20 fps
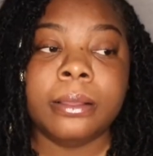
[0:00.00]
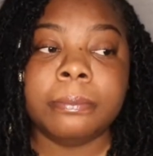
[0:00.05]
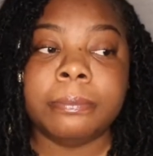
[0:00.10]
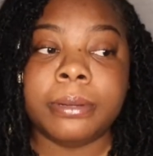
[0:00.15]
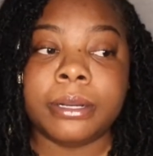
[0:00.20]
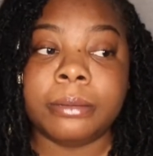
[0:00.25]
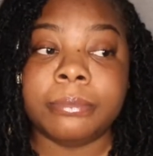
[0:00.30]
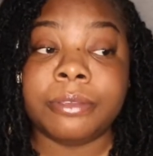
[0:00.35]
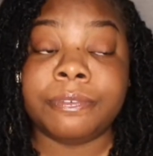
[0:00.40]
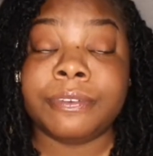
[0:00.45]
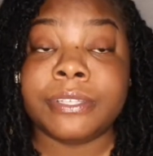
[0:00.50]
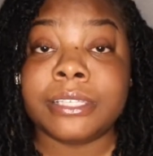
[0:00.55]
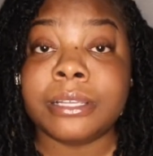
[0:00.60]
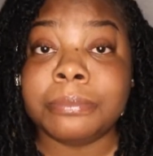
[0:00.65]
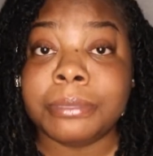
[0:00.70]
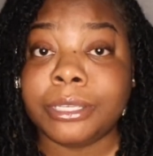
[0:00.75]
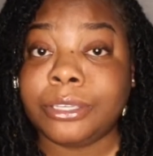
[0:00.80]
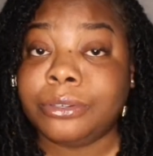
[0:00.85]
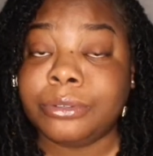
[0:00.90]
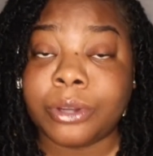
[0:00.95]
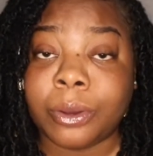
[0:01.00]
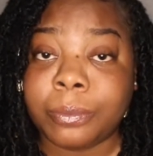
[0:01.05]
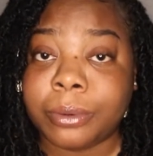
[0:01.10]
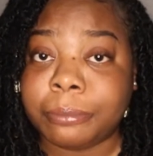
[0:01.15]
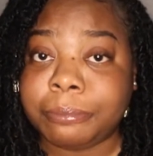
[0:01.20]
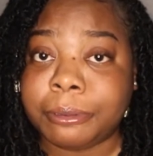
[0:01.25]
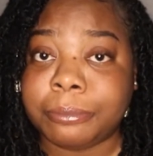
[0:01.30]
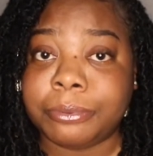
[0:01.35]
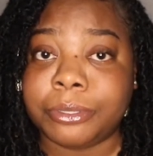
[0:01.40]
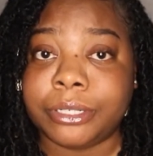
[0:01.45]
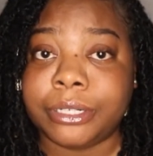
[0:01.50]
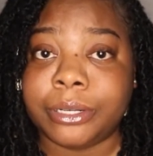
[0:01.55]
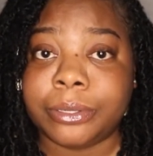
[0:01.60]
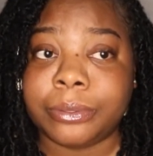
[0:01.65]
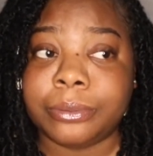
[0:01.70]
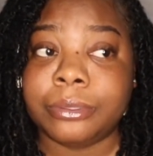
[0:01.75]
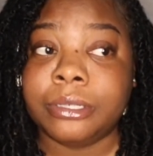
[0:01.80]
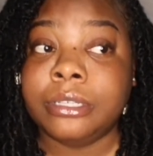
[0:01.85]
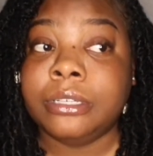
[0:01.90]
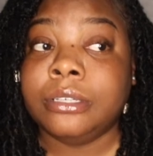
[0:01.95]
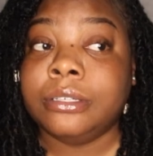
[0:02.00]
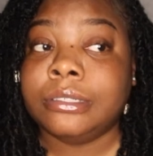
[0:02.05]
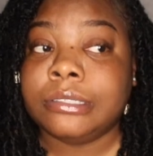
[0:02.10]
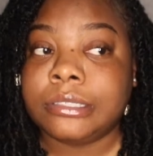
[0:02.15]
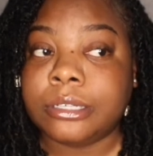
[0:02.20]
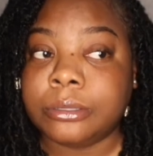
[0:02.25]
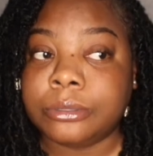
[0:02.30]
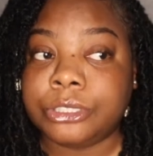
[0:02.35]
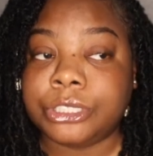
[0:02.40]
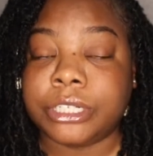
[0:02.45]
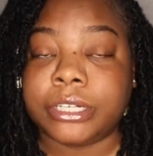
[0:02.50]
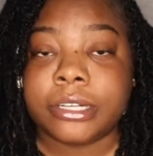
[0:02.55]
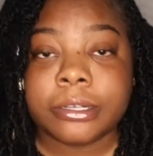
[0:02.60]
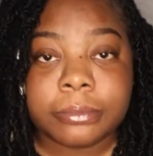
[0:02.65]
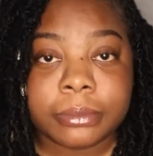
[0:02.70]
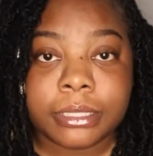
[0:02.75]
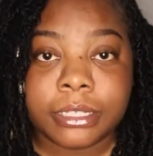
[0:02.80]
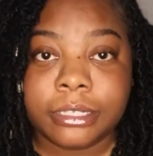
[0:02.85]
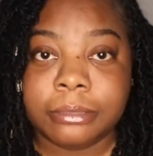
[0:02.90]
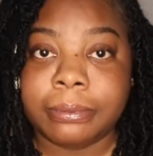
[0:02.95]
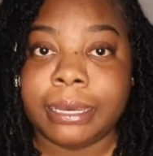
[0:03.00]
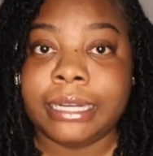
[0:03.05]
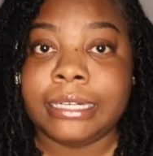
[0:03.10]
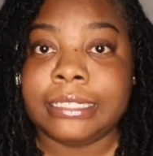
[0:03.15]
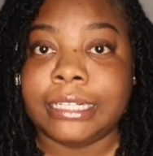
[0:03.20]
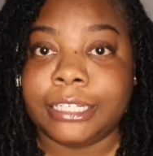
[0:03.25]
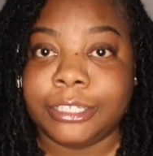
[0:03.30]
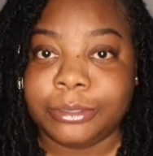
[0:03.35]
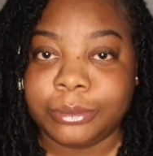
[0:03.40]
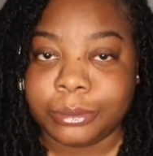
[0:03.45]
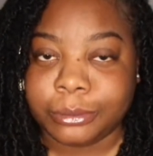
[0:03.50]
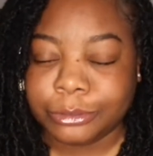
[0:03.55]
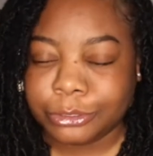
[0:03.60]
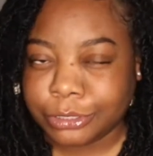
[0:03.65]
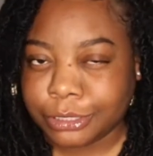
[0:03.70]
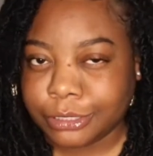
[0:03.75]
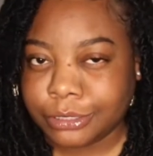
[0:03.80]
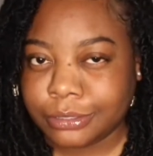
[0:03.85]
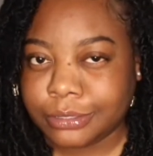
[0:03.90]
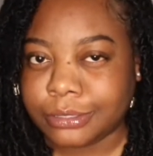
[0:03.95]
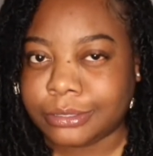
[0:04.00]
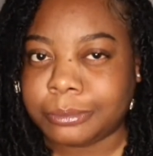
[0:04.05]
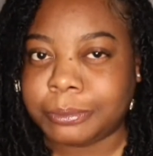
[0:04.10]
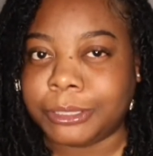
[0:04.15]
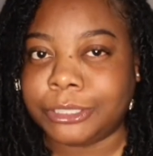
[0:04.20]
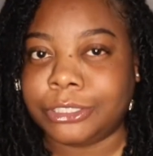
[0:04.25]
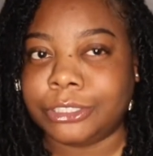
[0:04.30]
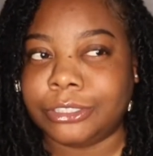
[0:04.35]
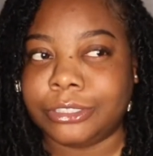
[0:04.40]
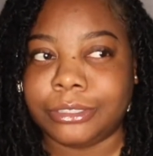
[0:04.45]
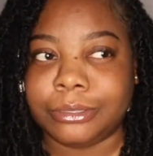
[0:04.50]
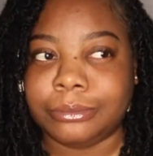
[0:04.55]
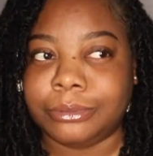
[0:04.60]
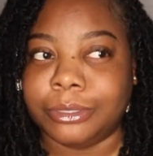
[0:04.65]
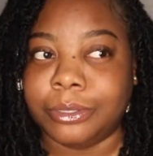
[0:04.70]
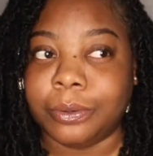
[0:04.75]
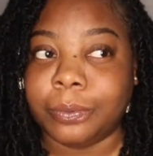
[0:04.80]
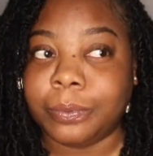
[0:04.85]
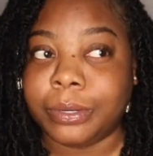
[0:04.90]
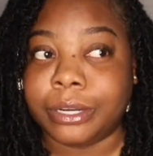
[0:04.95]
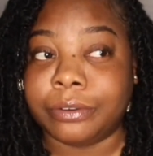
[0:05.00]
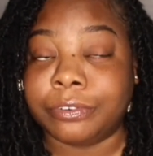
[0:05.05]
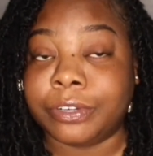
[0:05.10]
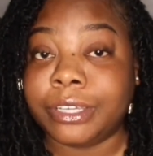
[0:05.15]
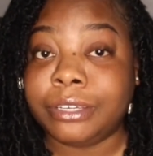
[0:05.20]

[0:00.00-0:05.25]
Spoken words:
But if it's something you don't want people to know, don't share it with anybody that you don't trust, especially whatever.